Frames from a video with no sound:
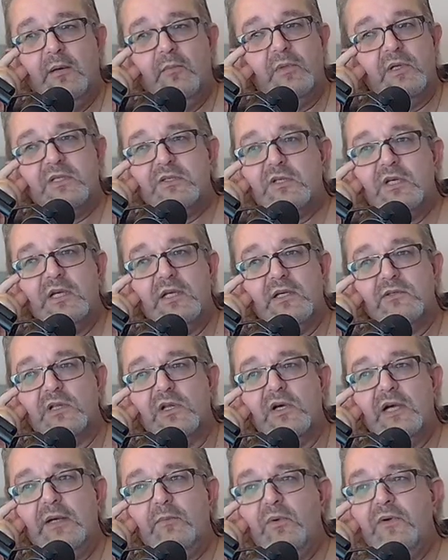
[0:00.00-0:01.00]
But it's
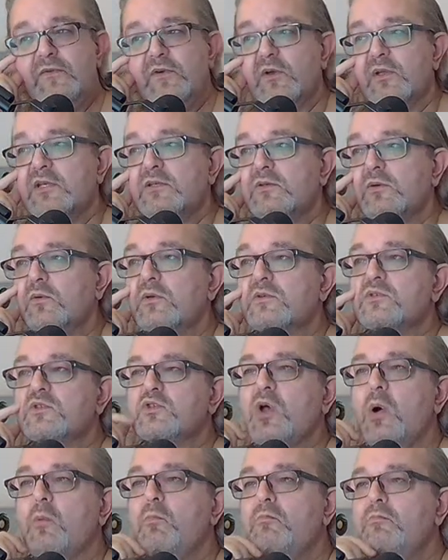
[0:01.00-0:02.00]
like we've got this sort of
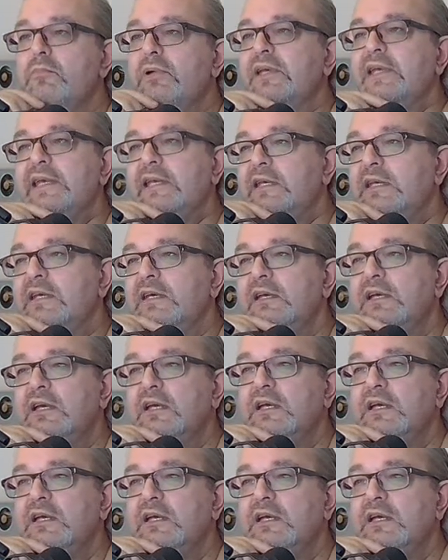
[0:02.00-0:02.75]
zombie